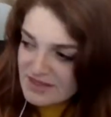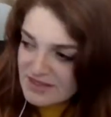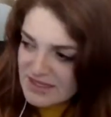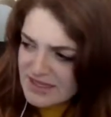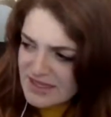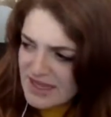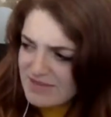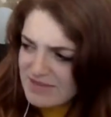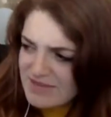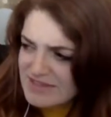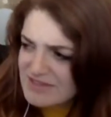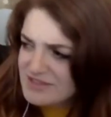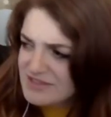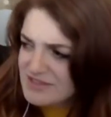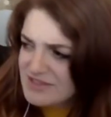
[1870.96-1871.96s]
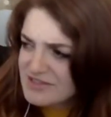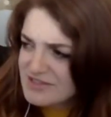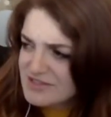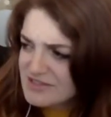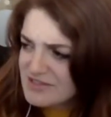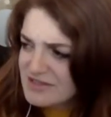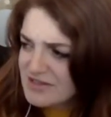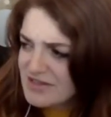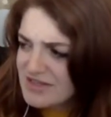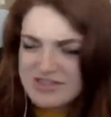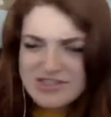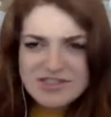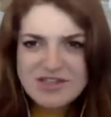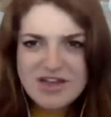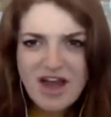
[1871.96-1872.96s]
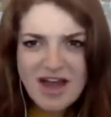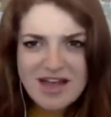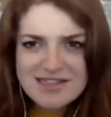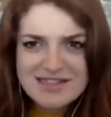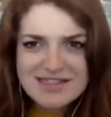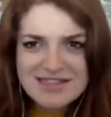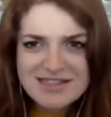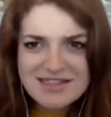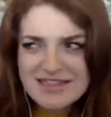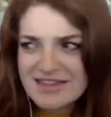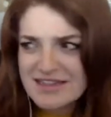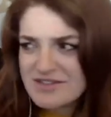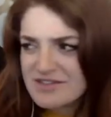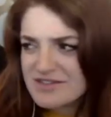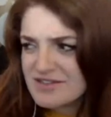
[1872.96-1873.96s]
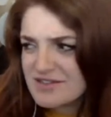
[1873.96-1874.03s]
like, I mean, it's just constant. Like,